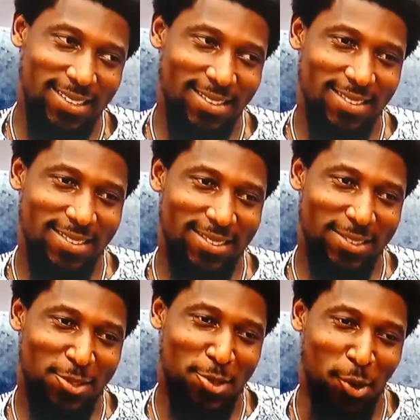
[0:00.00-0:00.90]
a
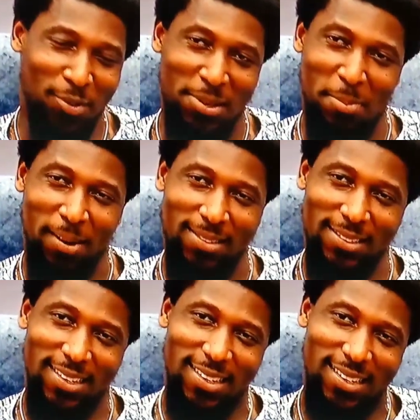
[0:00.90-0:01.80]
personal session with
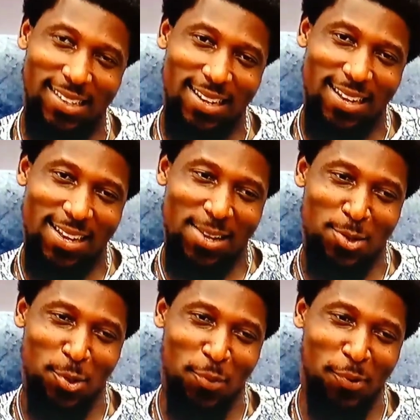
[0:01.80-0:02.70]
all the
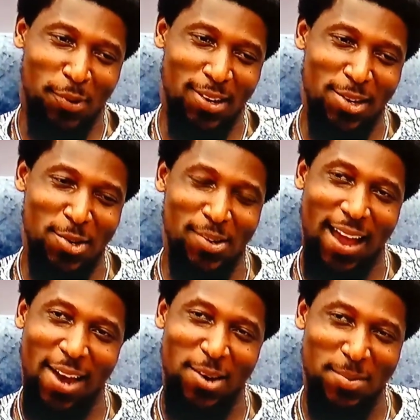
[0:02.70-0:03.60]
housemates,
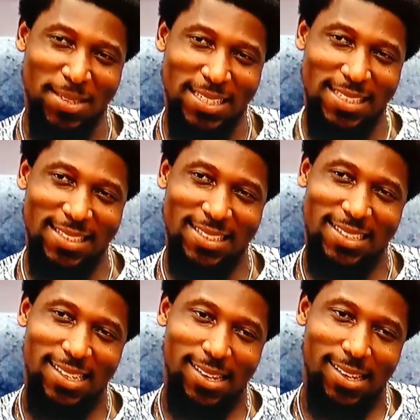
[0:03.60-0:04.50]
all the love guests rather.